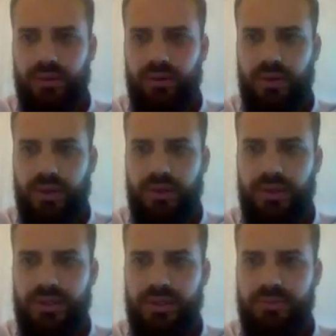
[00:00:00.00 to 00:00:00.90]
Alright,
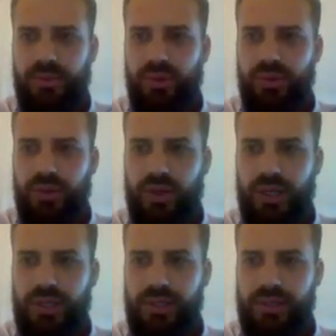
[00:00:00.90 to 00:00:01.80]
this is more
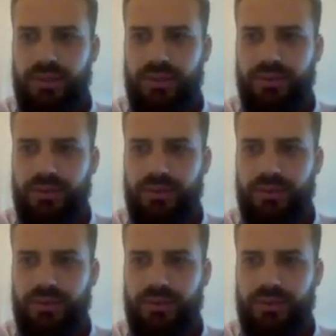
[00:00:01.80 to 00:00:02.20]
like it.